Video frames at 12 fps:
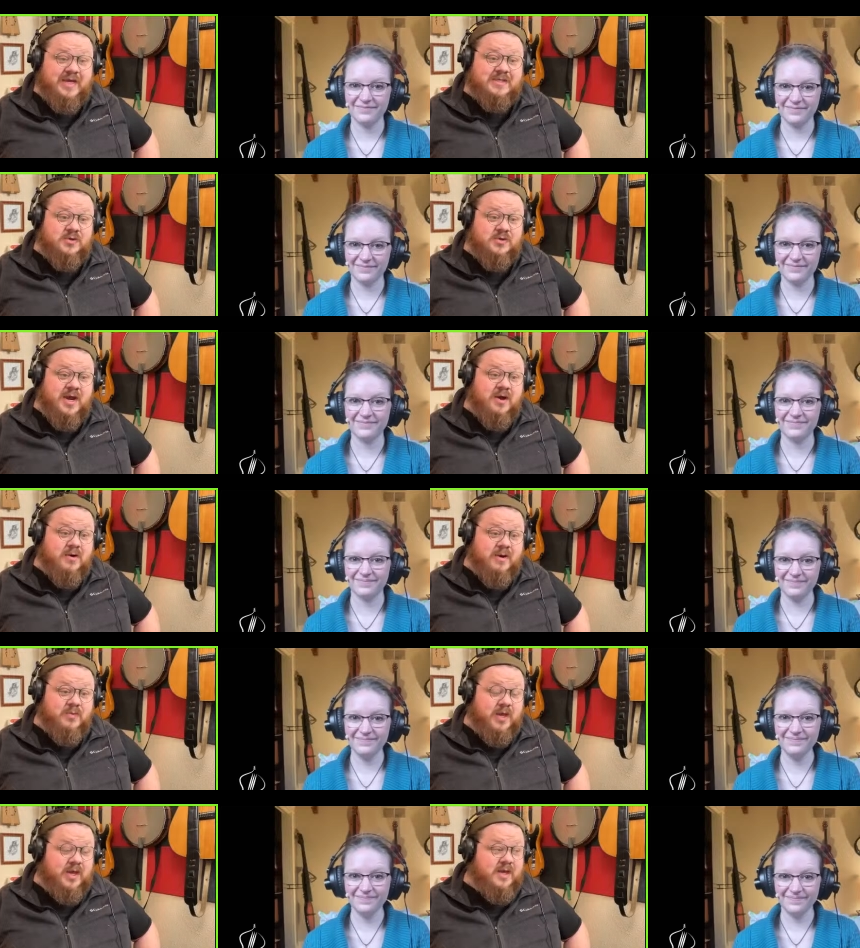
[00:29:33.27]
Speaker 1: And so mm-hmm. now
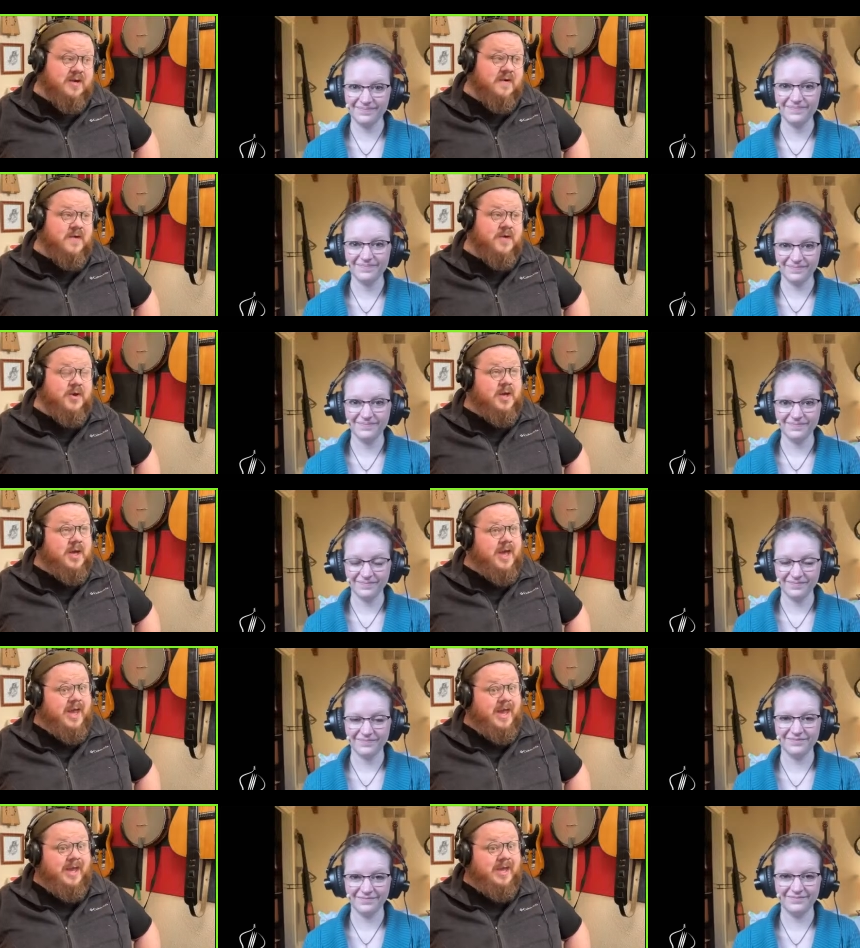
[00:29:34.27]
I'm mm-hmm. like,
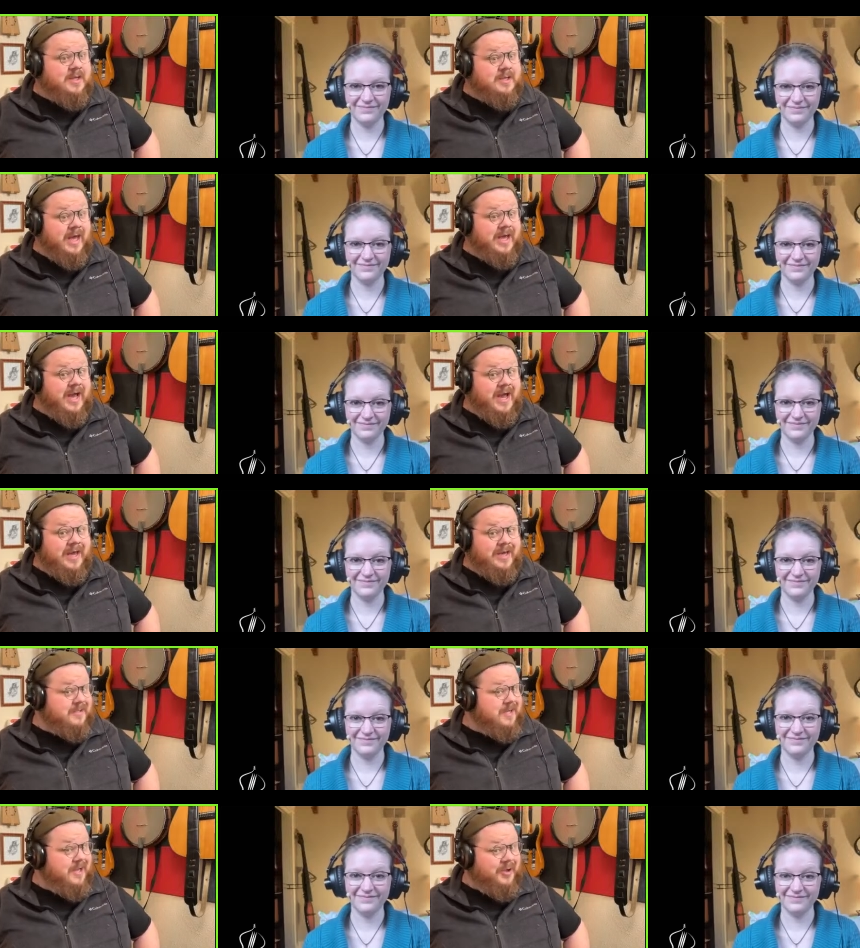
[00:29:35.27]
hey, like I
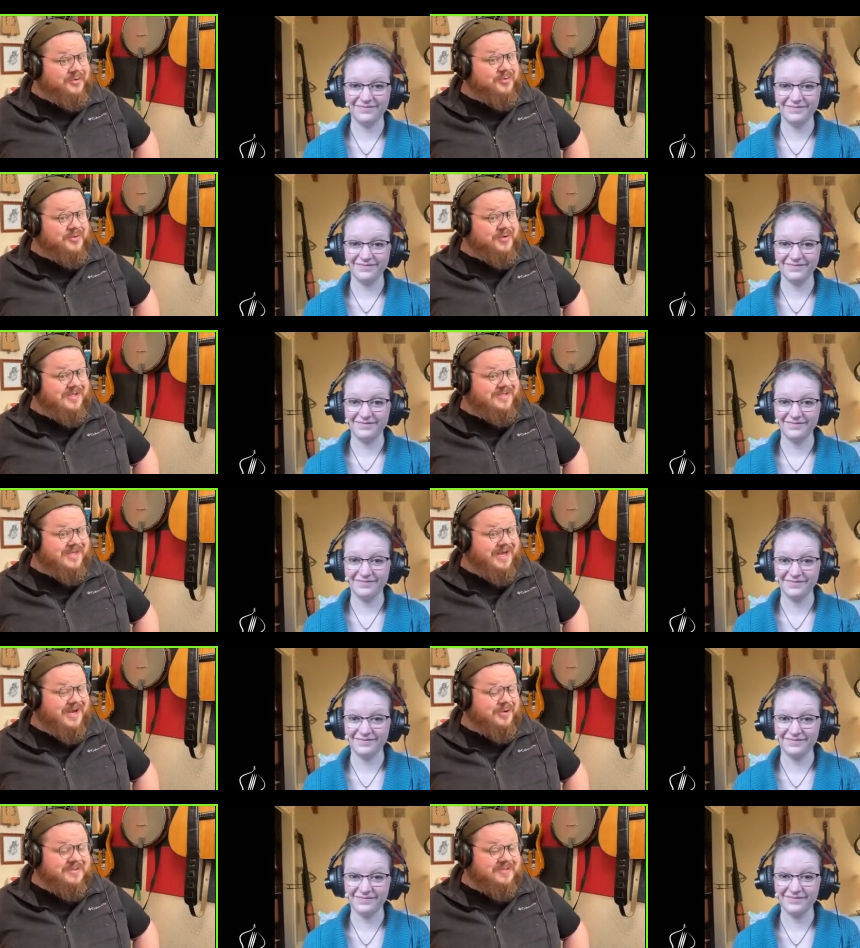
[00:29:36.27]
can help you with the
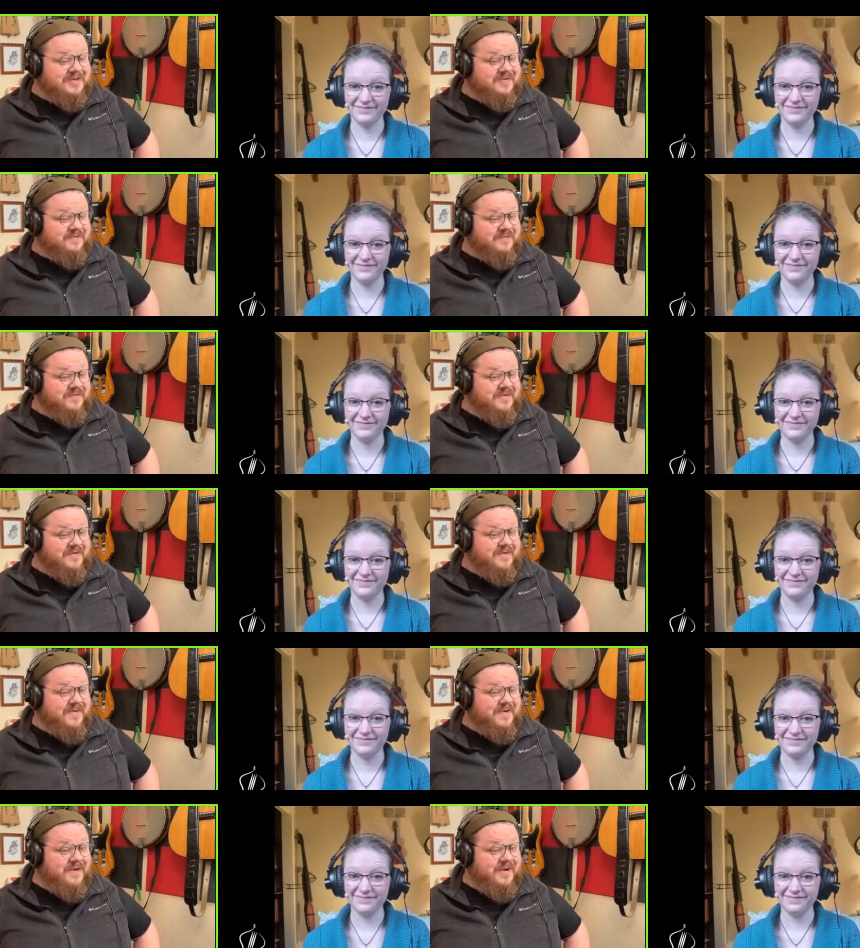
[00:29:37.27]
sounds of
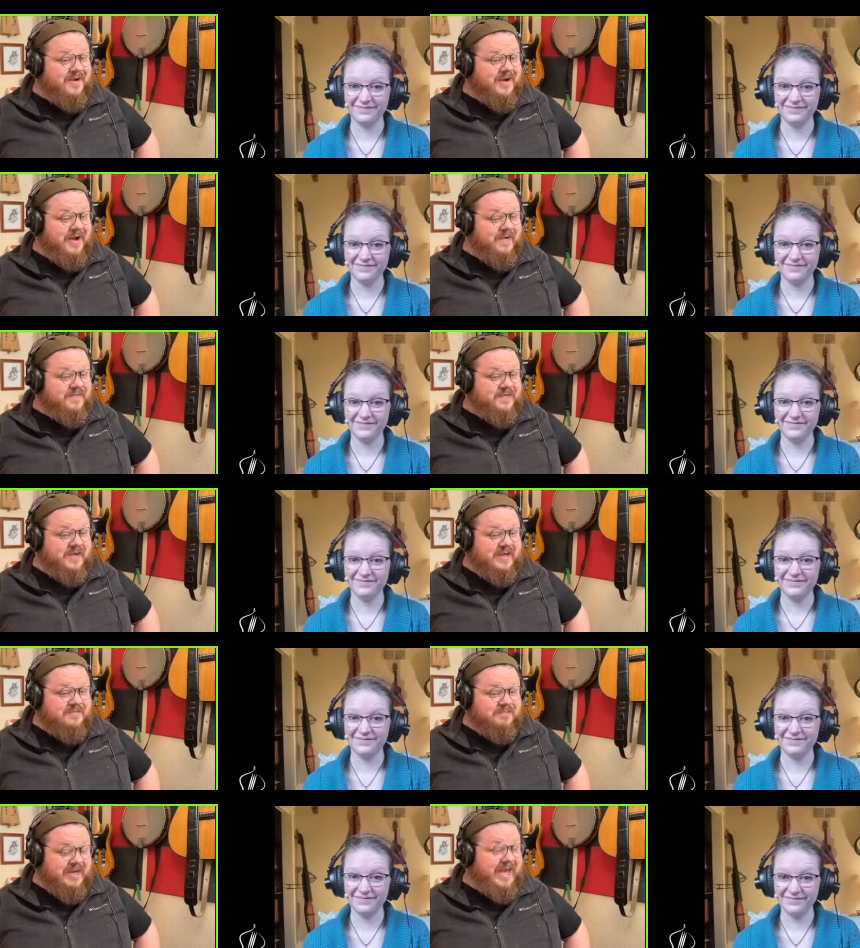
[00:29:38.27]
of
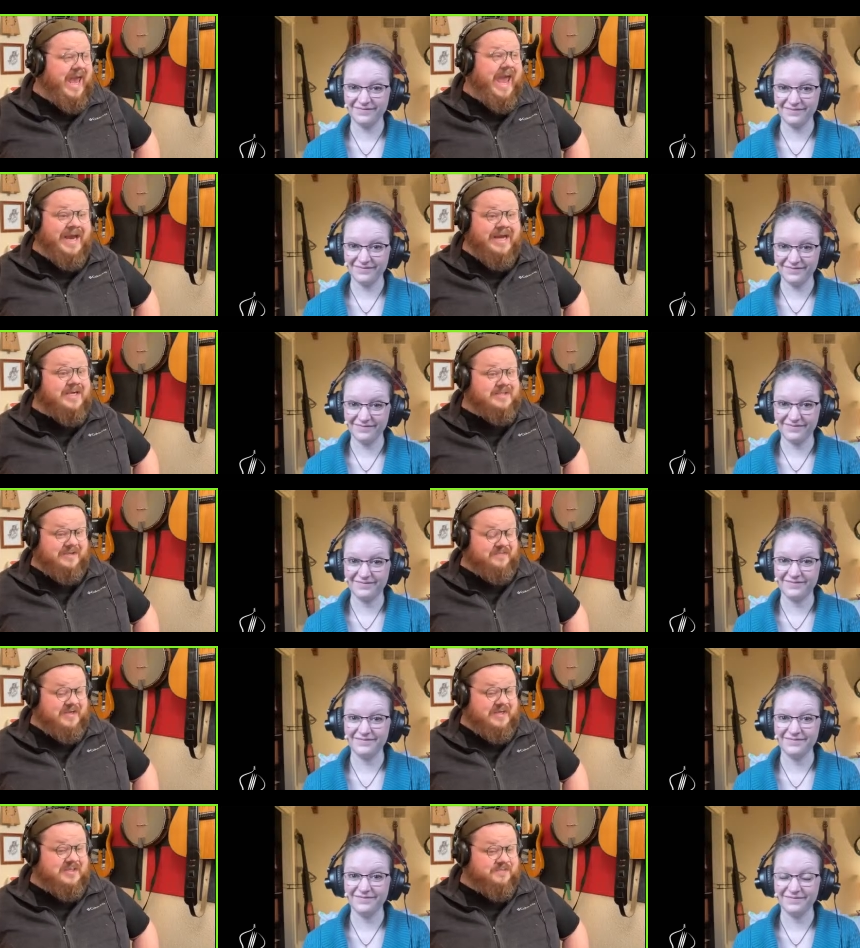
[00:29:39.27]
the mechanics
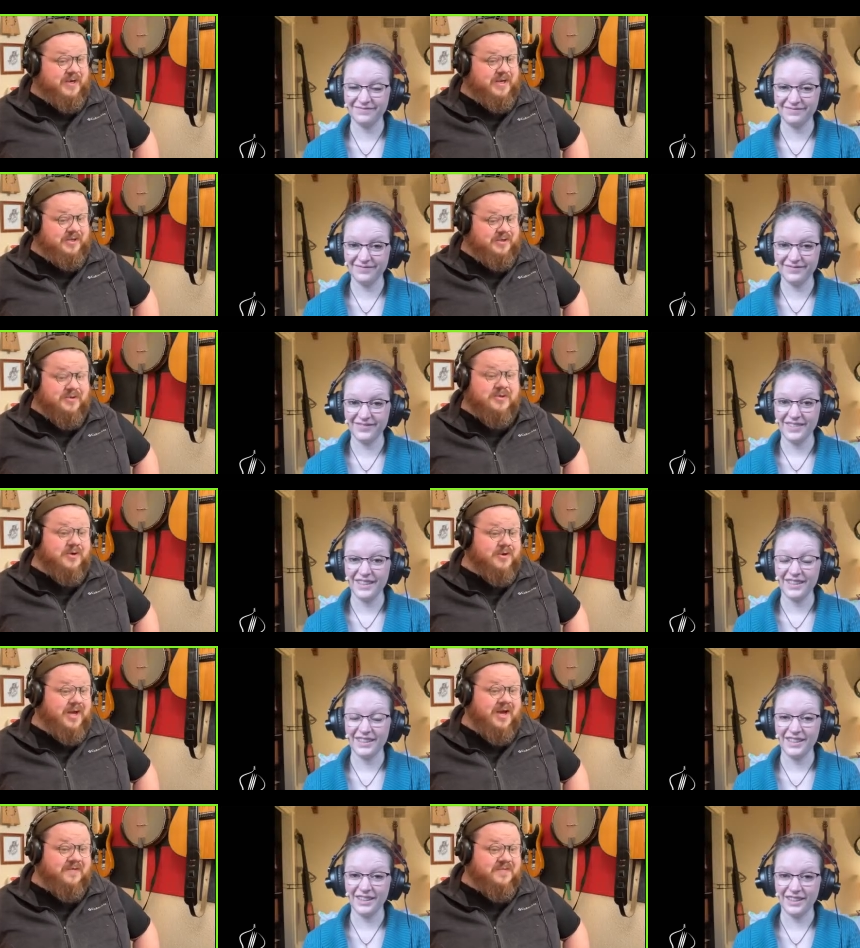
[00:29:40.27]
of this, but you're
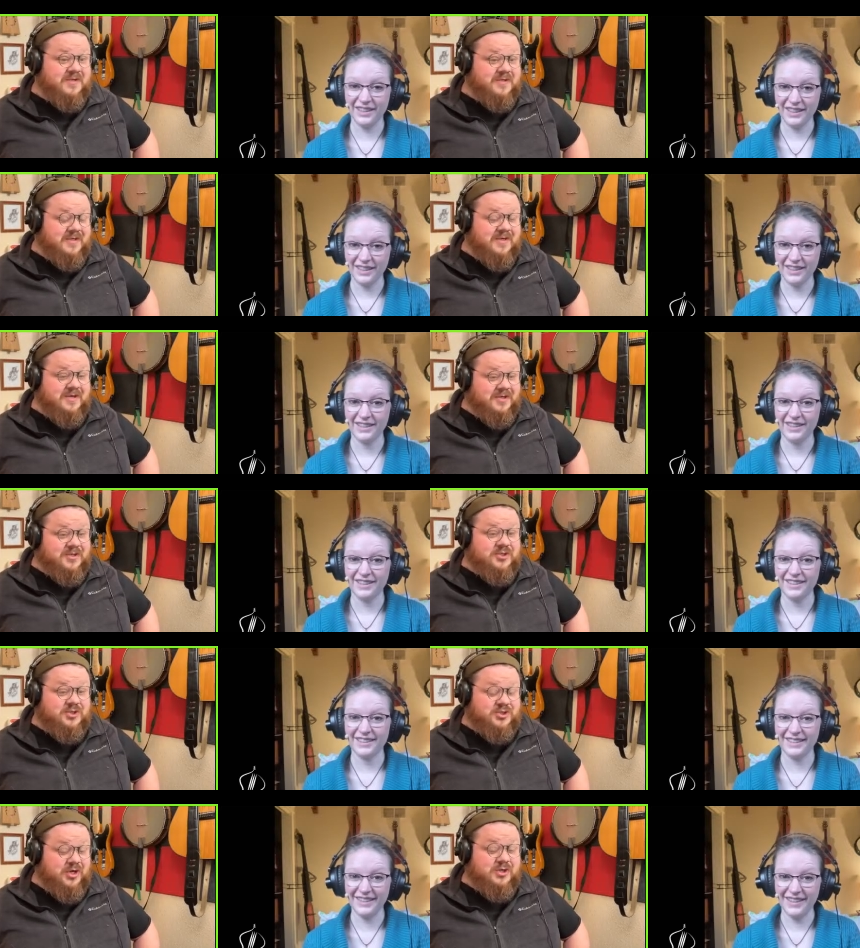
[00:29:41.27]
gonna have to
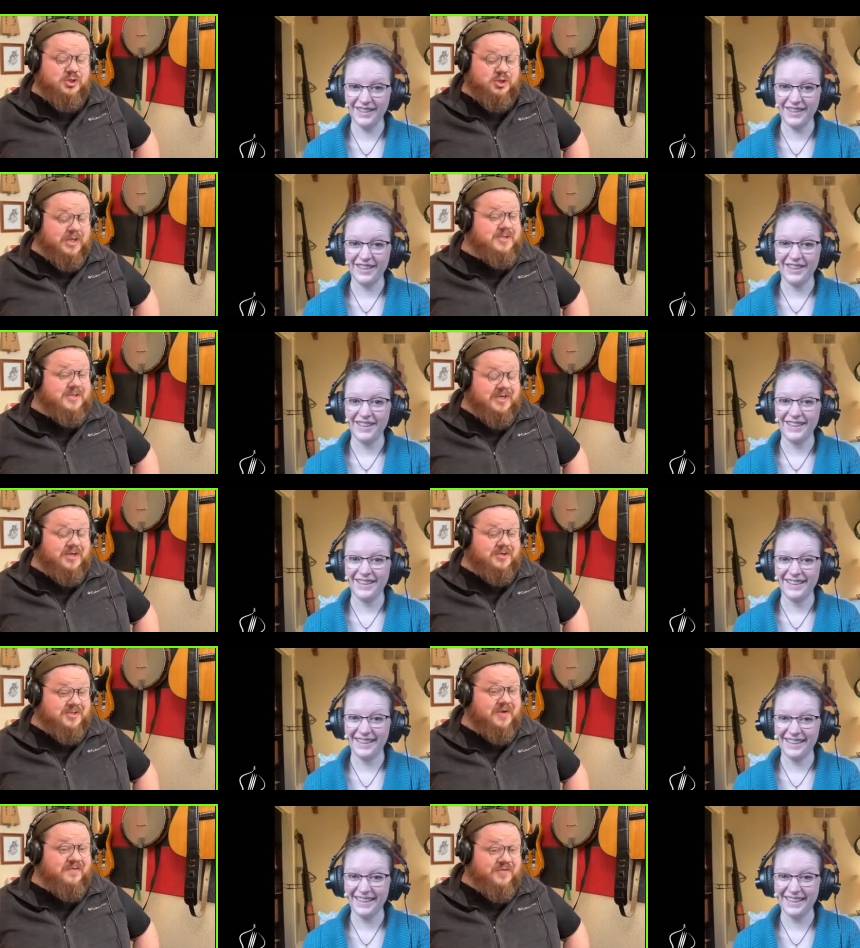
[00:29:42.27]
start trusting
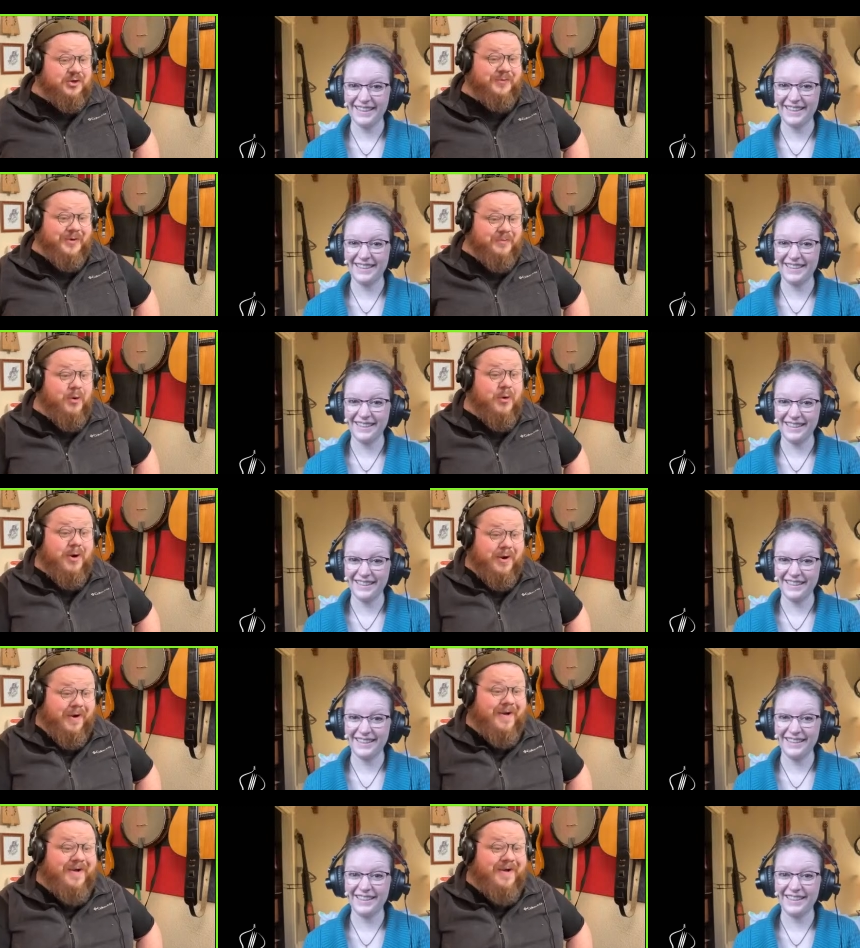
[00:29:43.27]
yourself a little bit more